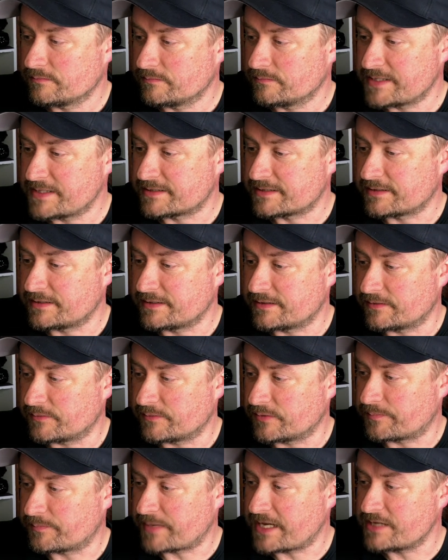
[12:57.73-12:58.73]
basically
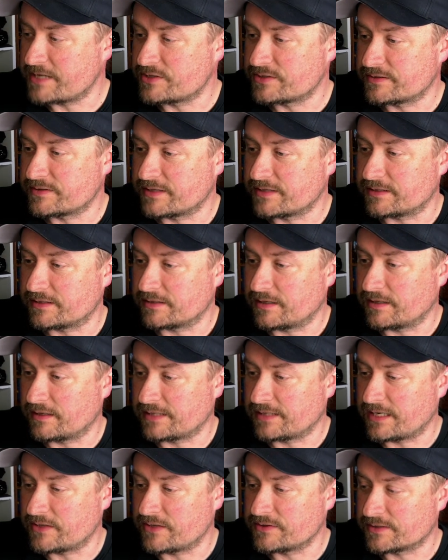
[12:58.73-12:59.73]
the page that
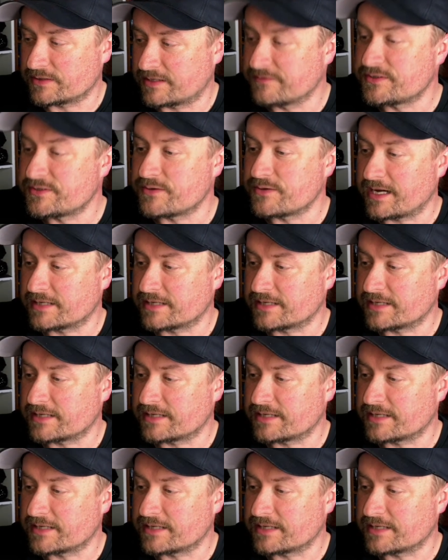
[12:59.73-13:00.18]
gives you